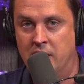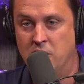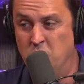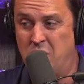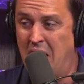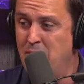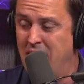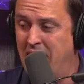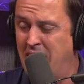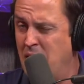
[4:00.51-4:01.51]
You came into
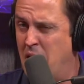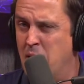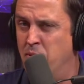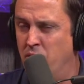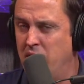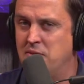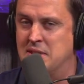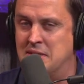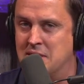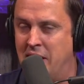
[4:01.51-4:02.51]
that game, I believe, as
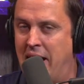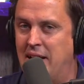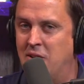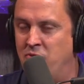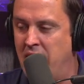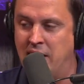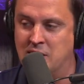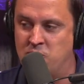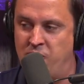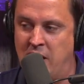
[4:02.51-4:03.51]
a slight
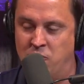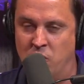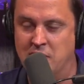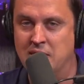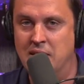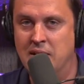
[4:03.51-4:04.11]
Vegas favorite.